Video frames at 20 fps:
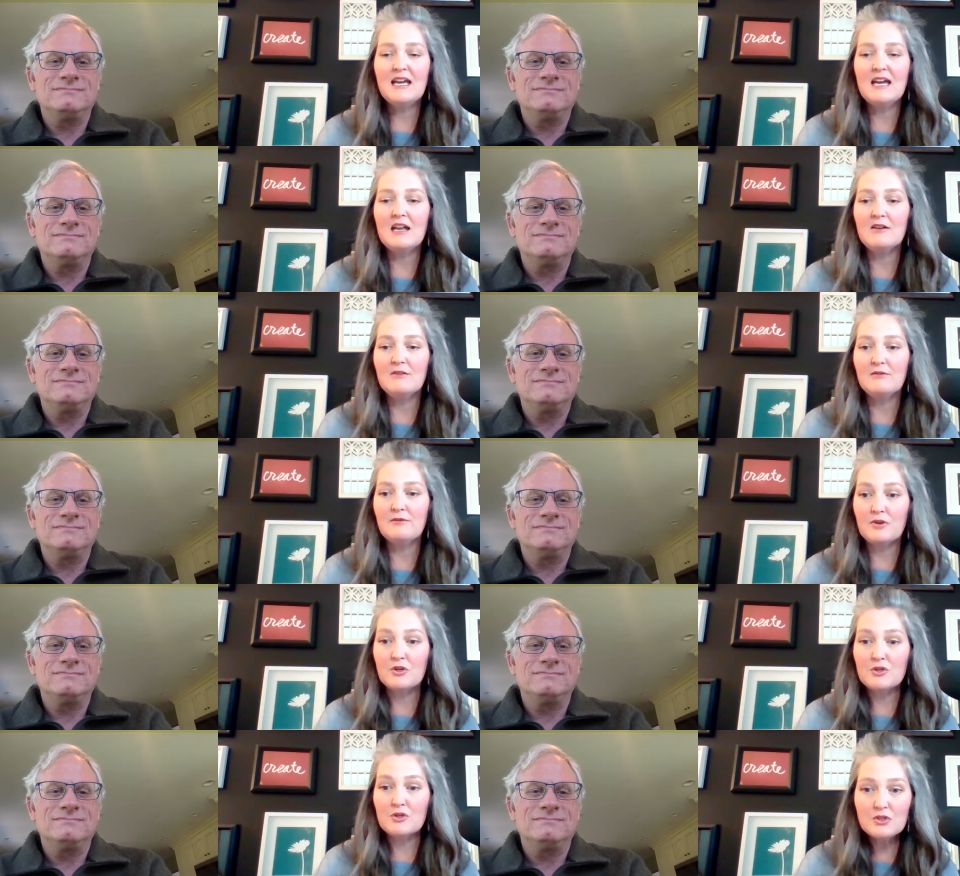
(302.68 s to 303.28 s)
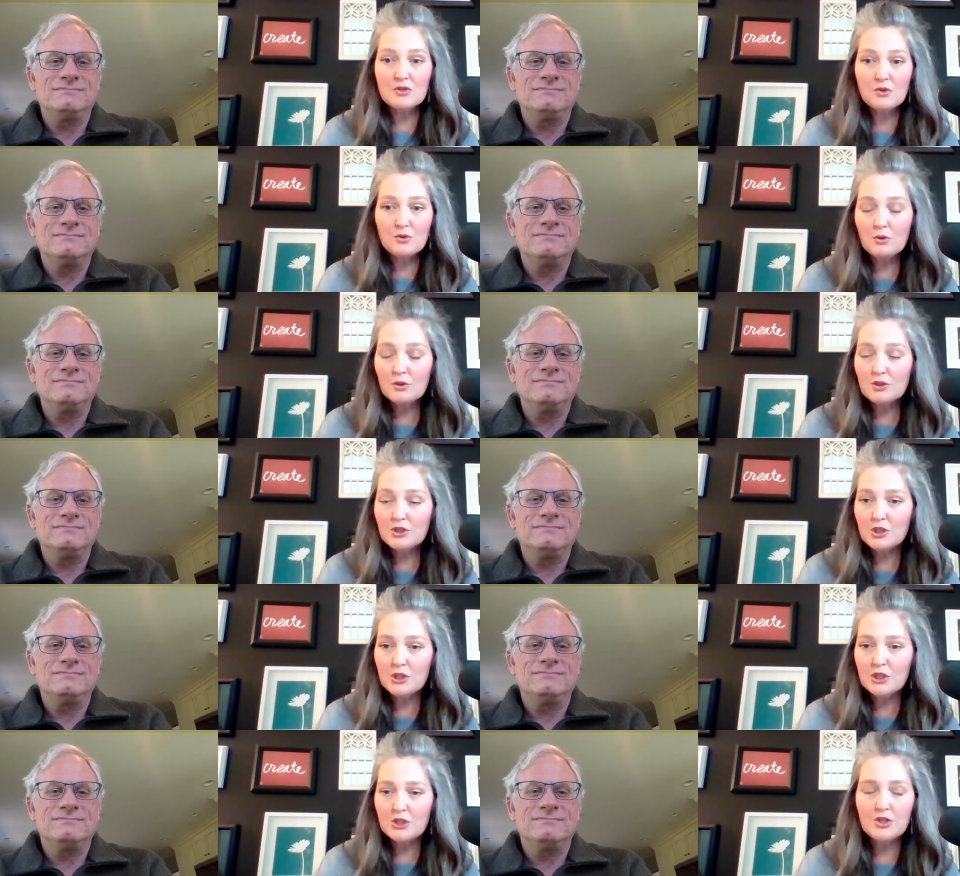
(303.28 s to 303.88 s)
Speaker 1: and for school
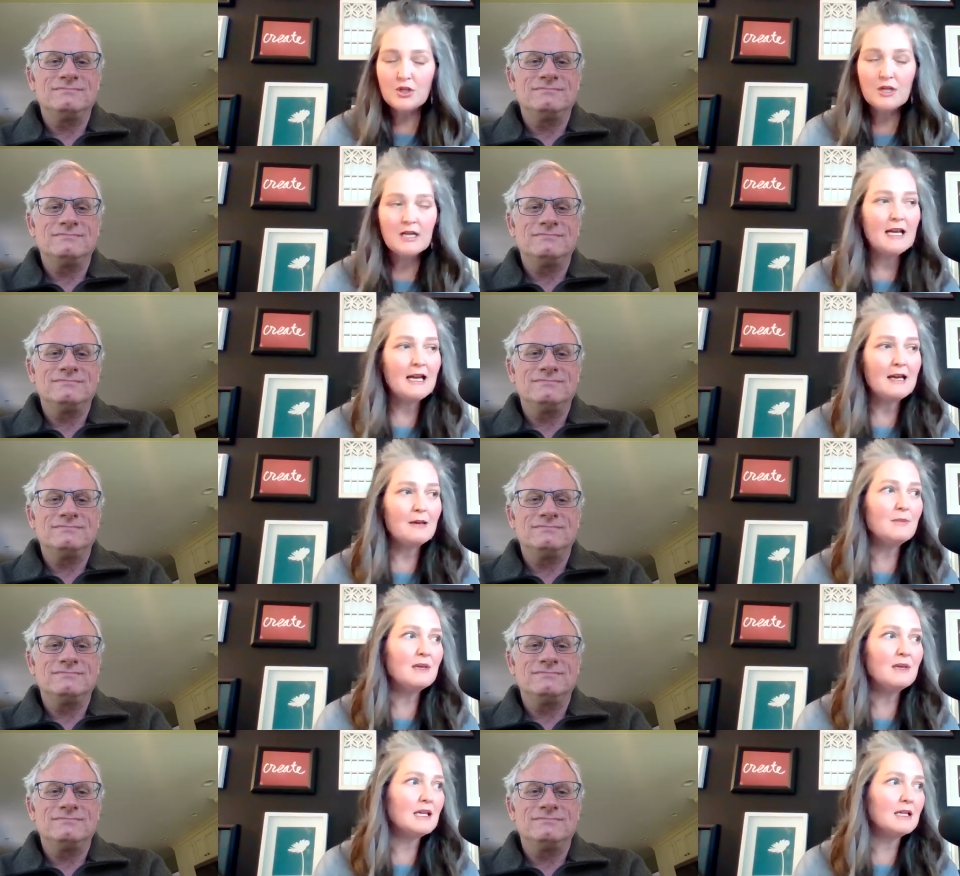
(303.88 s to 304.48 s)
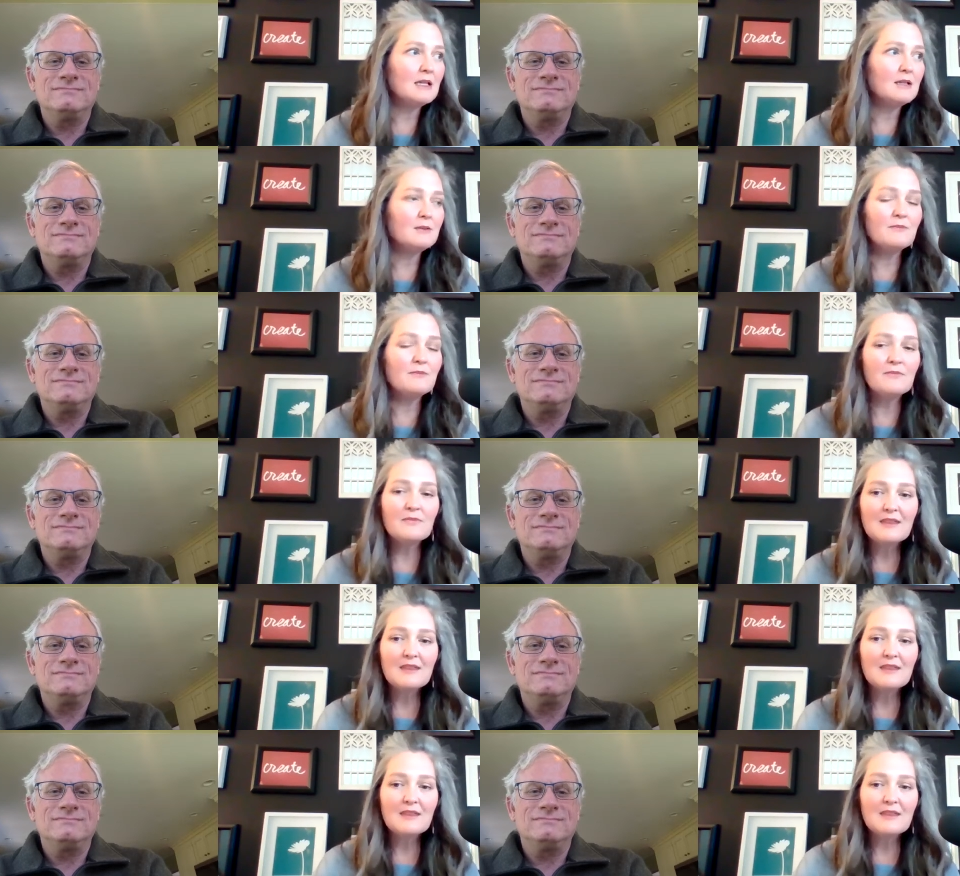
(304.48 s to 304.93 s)
children. I mean,